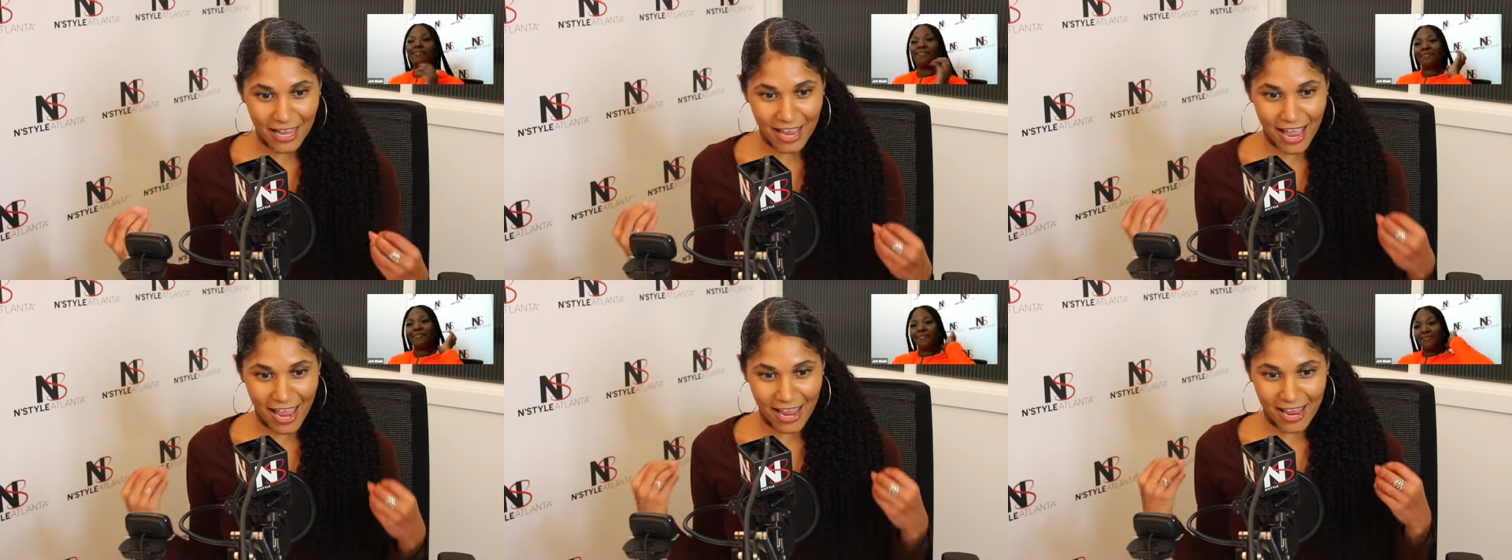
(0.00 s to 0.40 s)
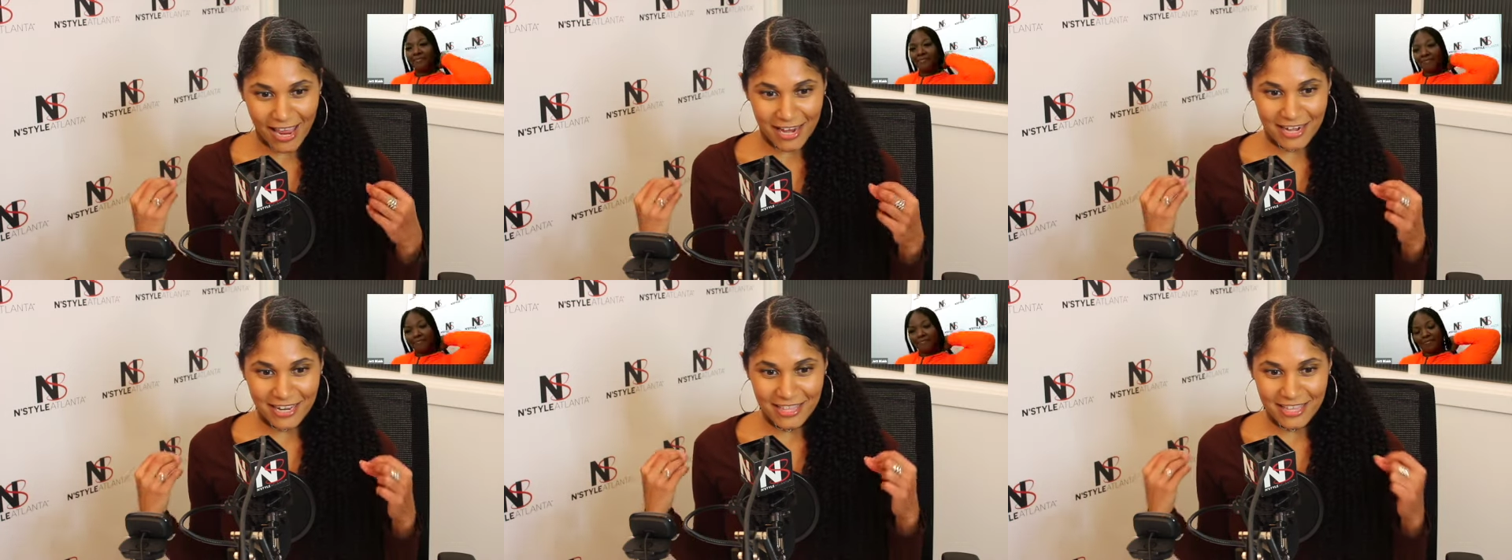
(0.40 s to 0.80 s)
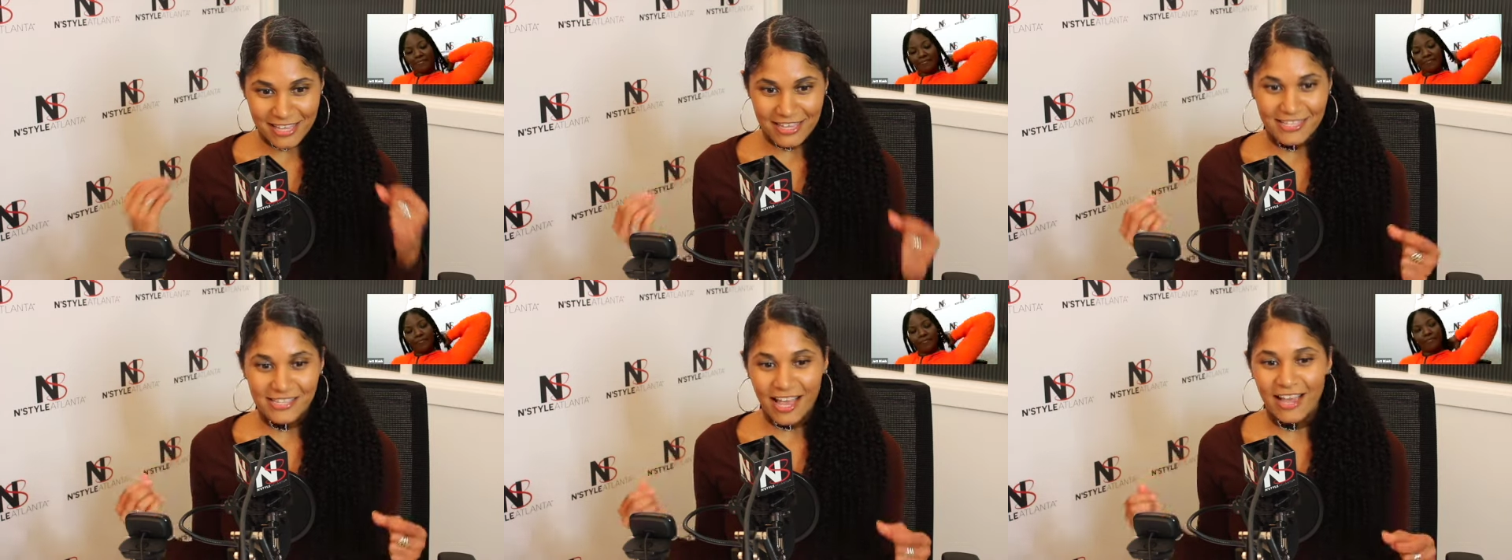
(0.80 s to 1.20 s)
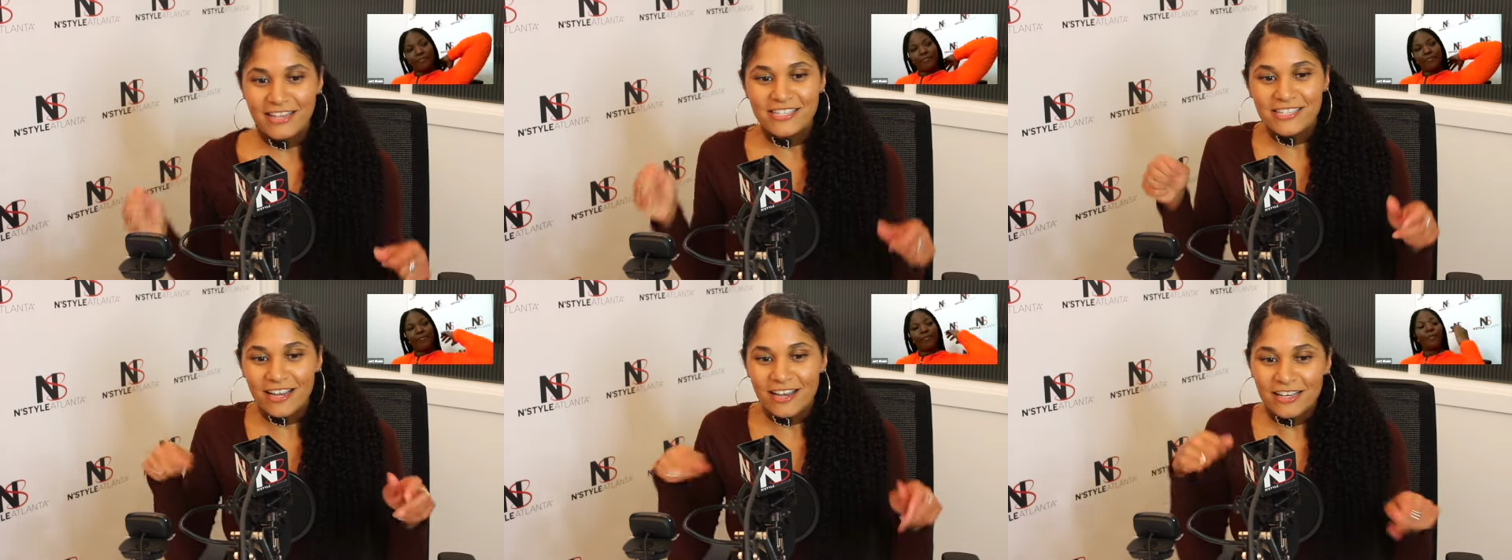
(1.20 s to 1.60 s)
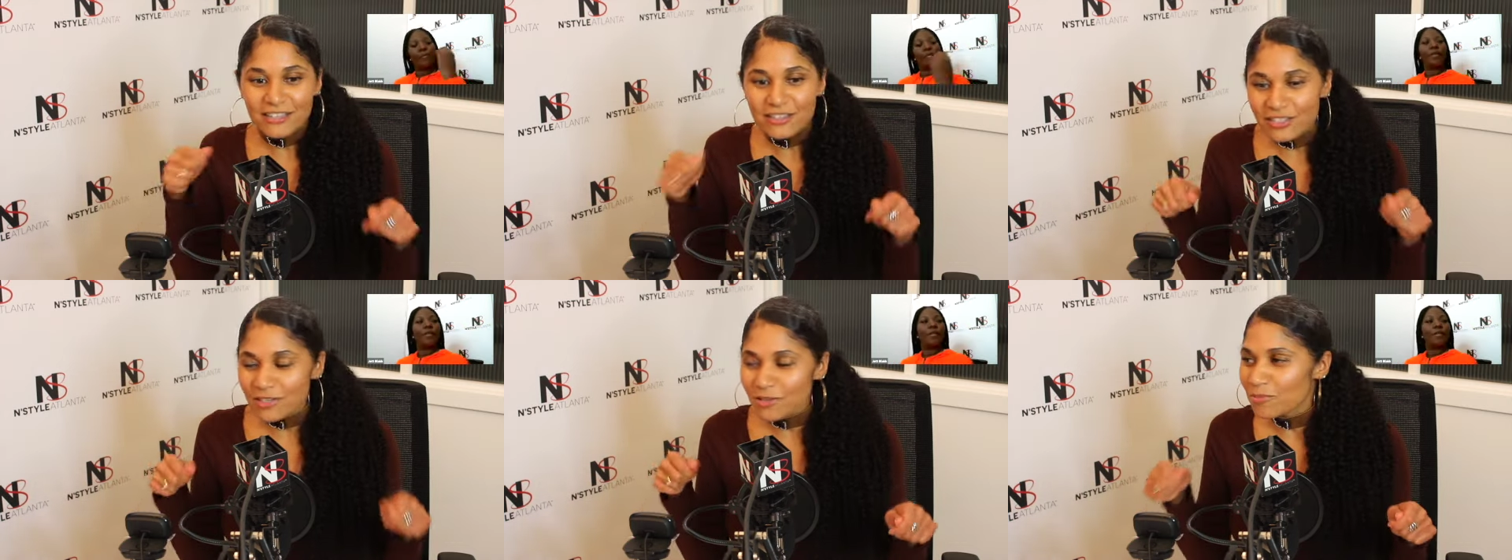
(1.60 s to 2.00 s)
And this, I dug a
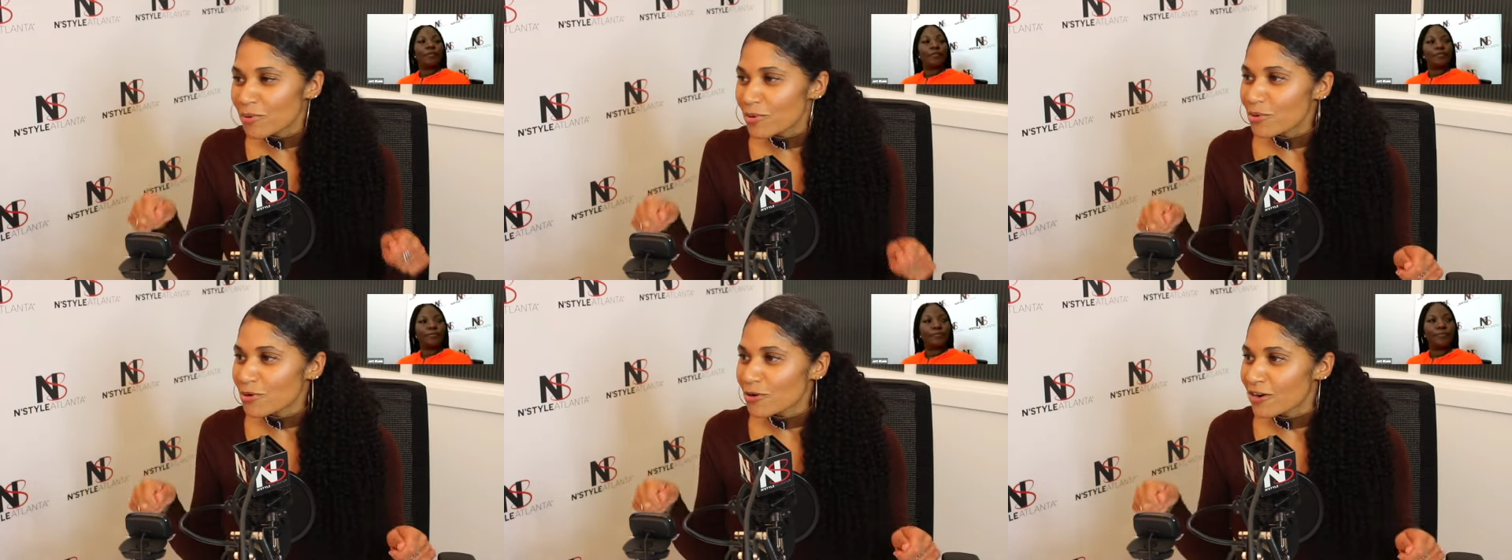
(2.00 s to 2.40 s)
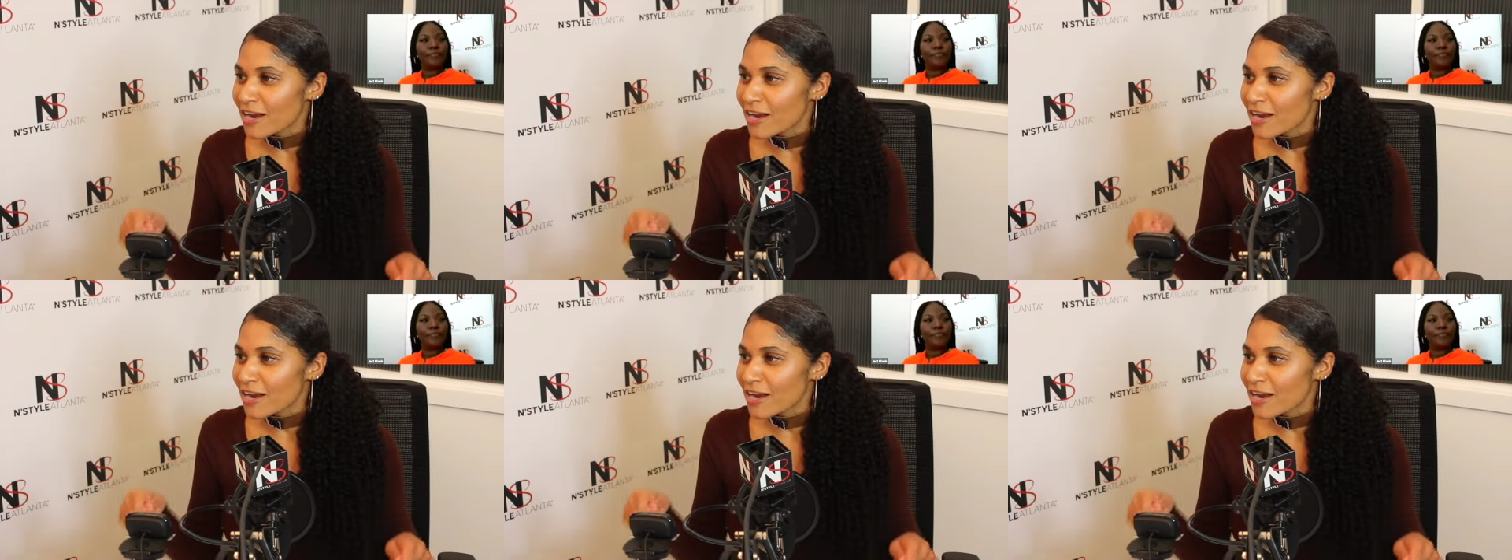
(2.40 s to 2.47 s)
little more,